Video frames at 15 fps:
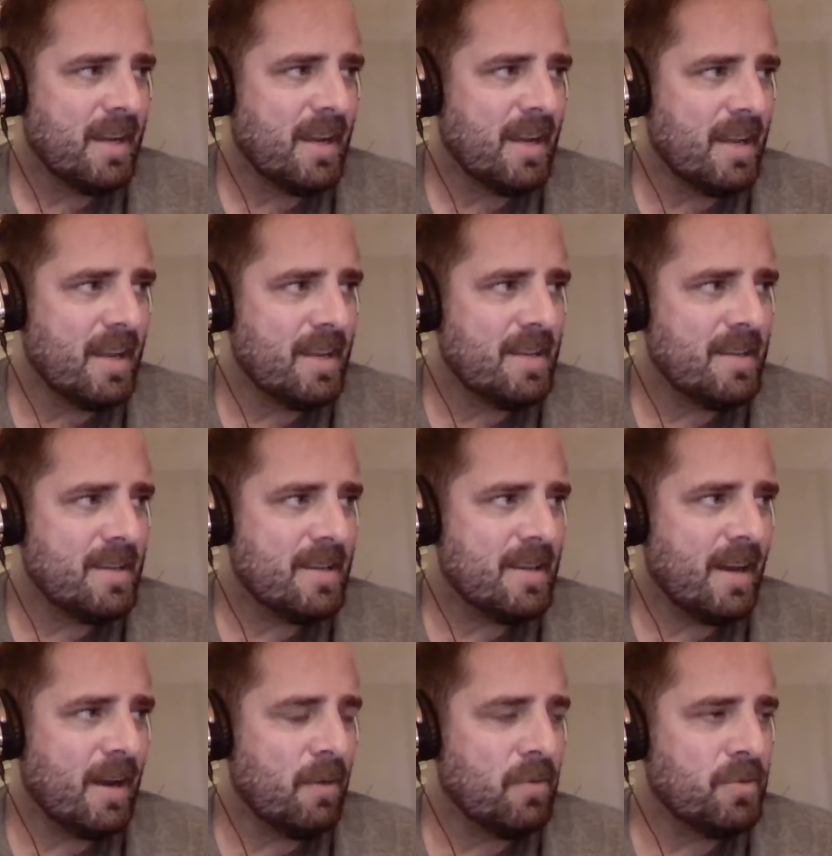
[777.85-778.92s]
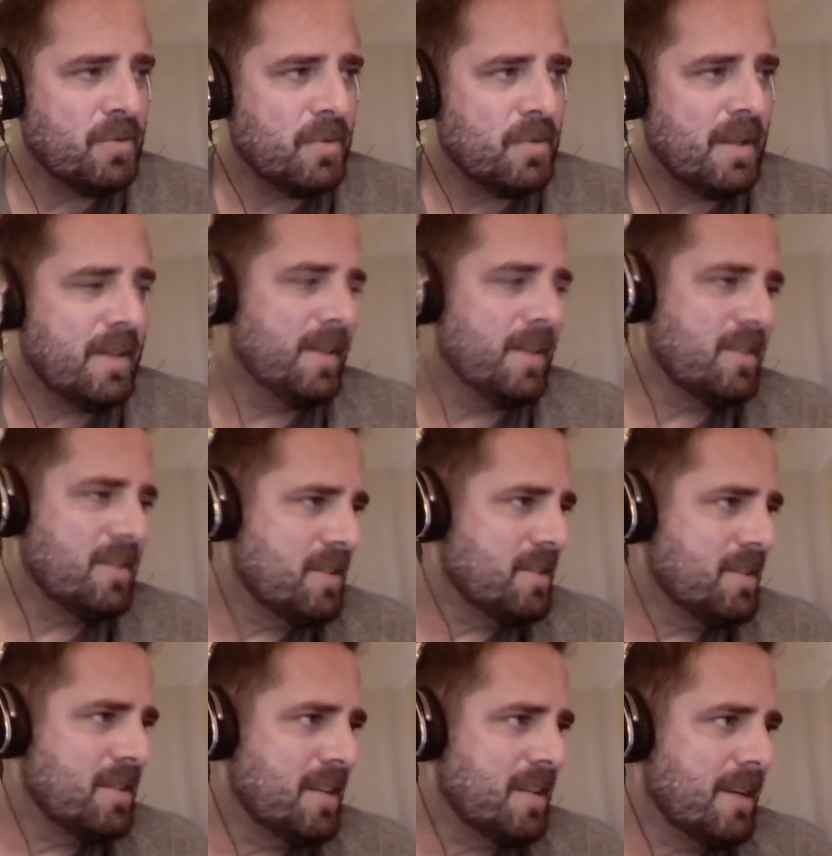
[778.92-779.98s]
And I was
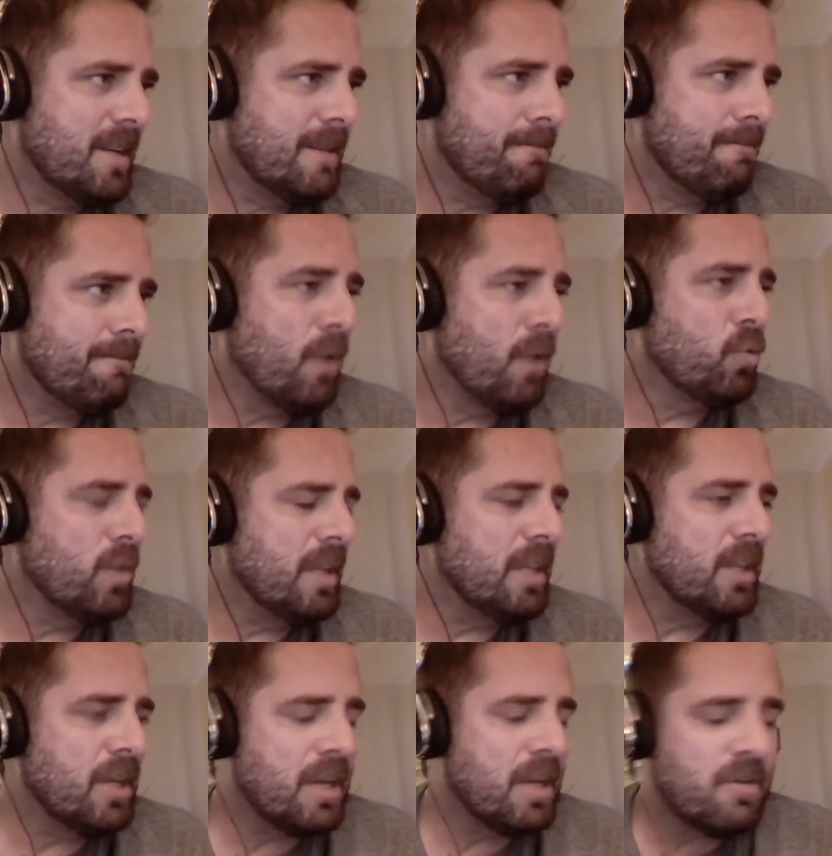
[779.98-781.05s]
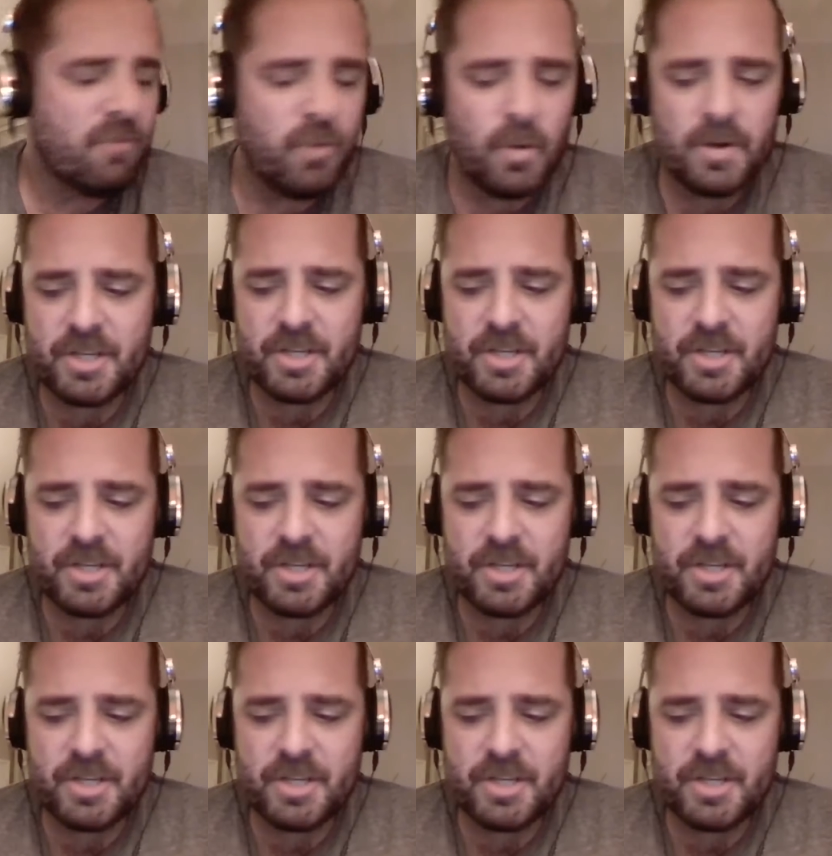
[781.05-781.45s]
really looking forward to